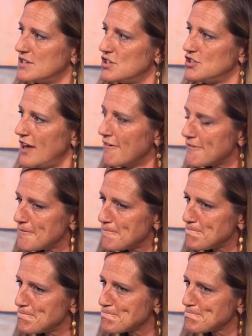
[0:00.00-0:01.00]
to Jeff,
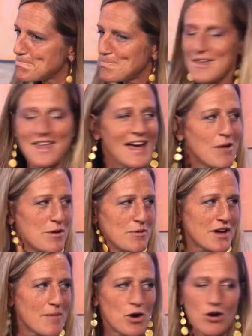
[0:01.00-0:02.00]
and we would
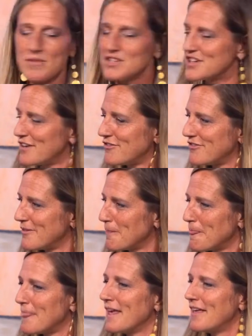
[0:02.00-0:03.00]
come home, and Jeff
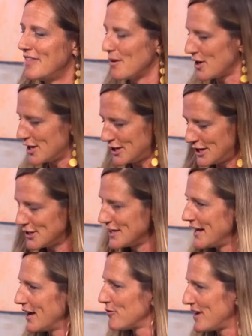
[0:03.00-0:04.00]
they were clearly
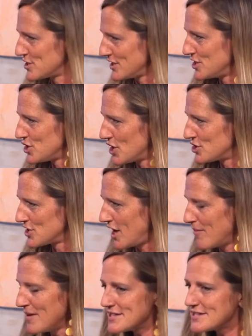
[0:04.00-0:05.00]
like racially charged
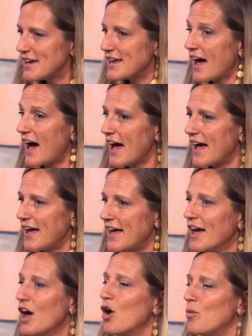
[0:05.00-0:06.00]
comments and i
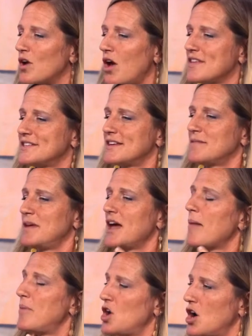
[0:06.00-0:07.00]
would all of a sudden be
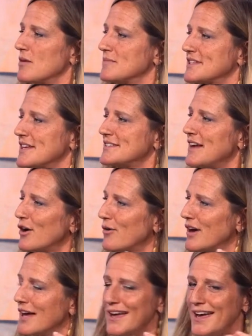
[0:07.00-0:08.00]
up in arms because now
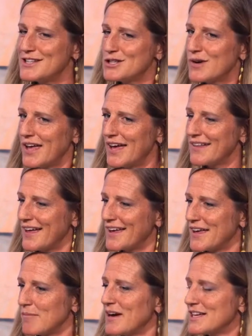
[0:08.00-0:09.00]
it's okay
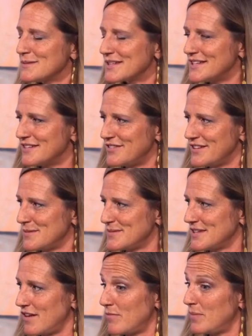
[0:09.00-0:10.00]
like my husband can defend
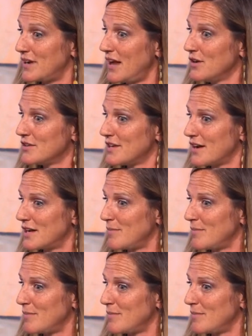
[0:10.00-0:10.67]
himself but now you're talking